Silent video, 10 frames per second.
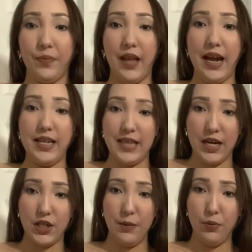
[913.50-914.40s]
And it's
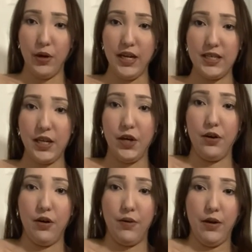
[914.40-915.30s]
actually pretty secure
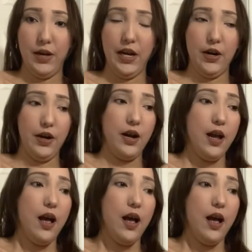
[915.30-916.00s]
around here.